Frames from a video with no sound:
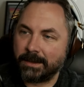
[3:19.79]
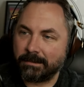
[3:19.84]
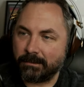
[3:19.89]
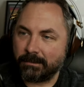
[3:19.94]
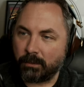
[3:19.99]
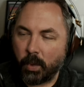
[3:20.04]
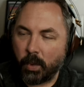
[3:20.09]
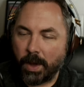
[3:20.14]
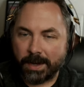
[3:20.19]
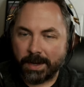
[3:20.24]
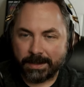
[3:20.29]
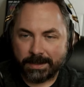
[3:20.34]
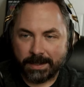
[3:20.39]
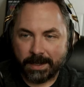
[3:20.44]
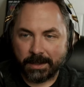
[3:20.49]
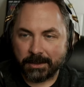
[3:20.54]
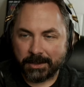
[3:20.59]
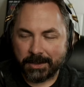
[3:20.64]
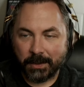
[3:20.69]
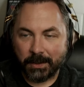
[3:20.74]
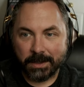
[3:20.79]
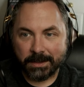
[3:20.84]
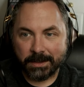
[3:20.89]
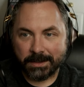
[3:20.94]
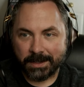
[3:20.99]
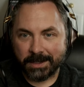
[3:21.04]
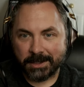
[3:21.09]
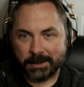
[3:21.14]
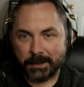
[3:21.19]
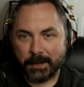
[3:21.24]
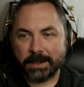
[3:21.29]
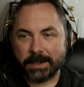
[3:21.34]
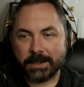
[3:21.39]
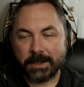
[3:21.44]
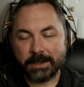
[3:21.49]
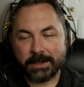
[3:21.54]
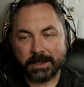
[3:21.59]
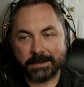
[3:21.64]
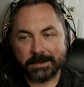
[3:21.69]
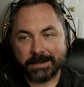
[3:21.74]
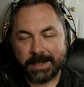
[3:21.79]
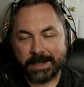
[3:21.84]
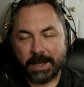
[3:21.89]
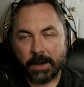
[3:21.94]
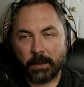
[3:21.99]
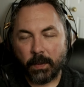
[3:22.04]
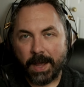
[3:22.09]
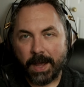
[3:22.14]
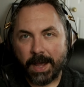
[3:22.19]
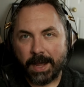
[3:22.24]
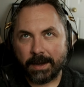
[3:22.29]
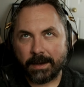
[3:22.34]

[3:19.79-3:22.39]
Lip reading: want to tell stories and express ourselves in that way.